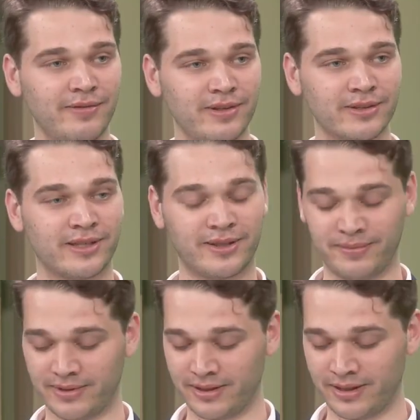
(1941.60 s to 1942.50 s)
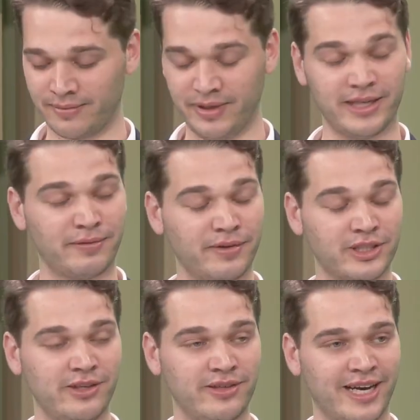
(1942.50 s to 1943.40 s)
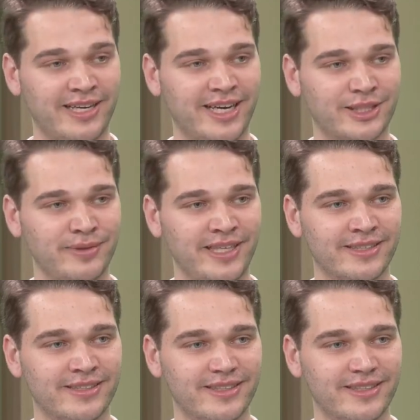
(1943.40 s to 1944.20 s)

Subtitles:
That will mean that we will see you again next week.